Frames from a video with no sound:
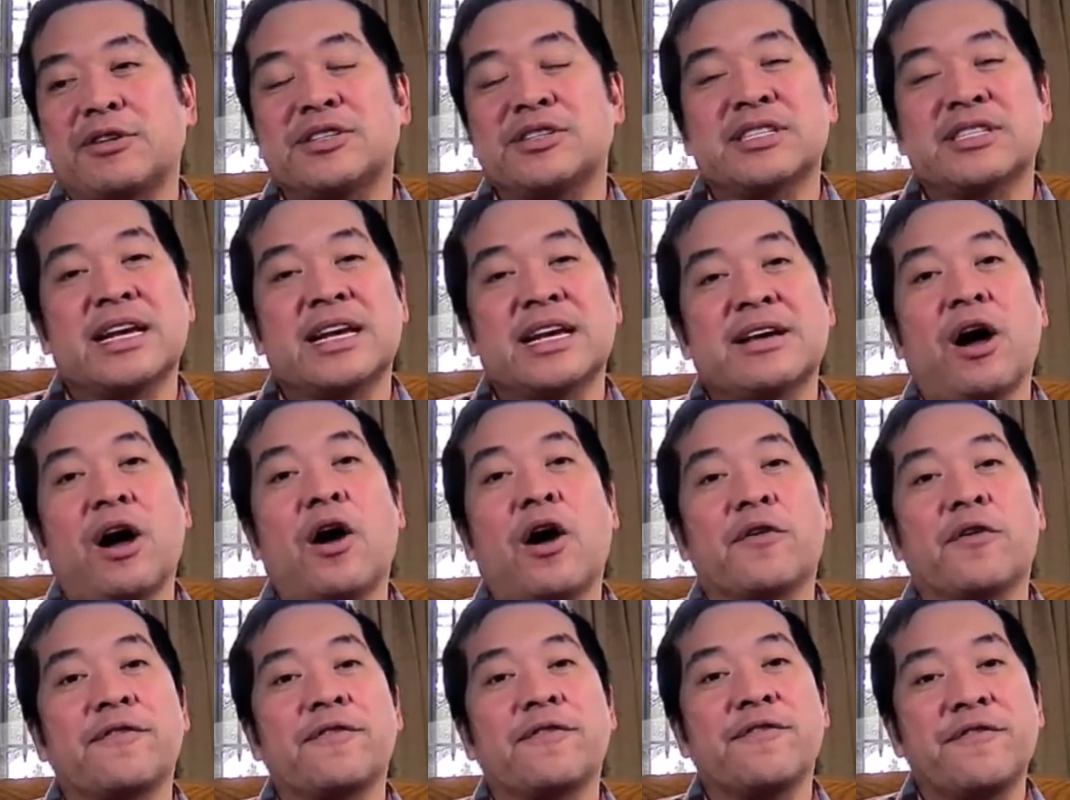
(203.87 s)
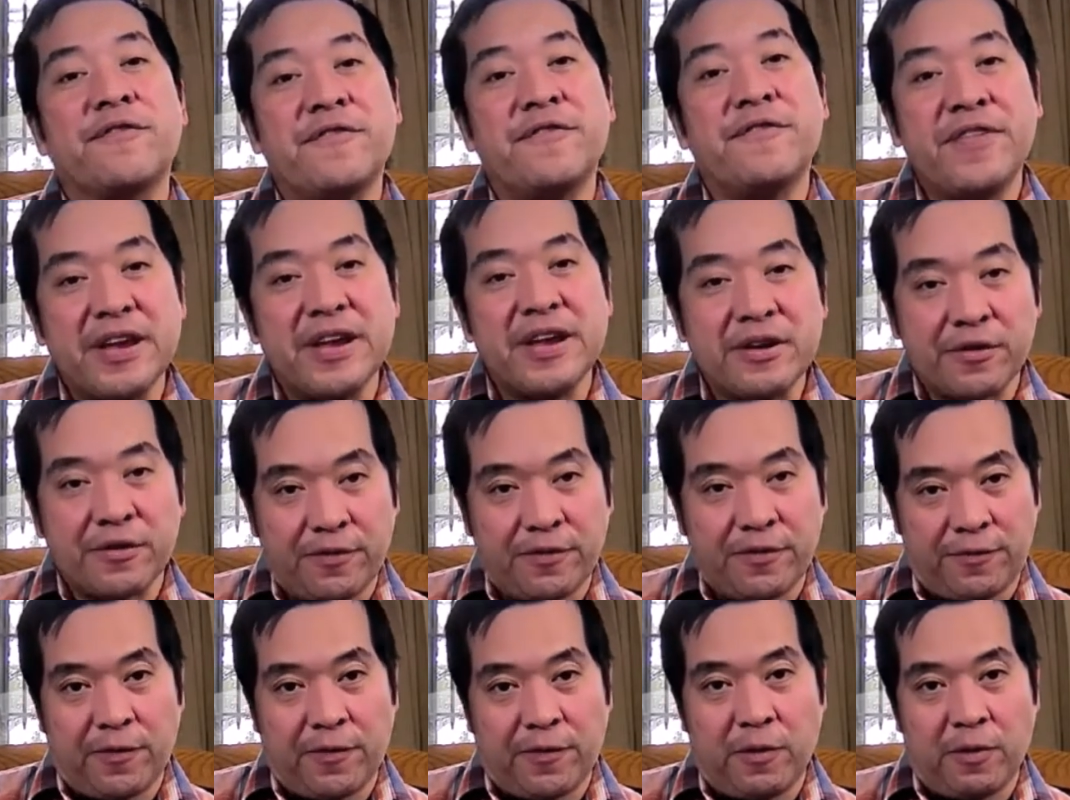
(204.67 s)
you say, are
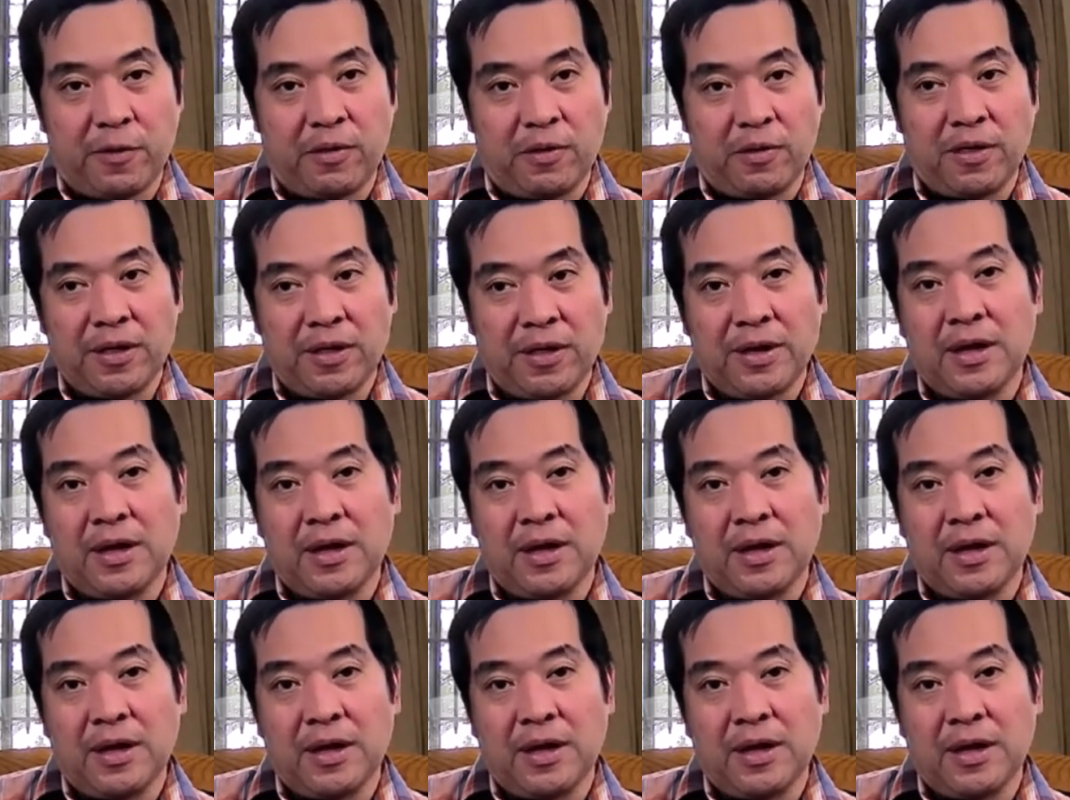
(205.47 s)
fearful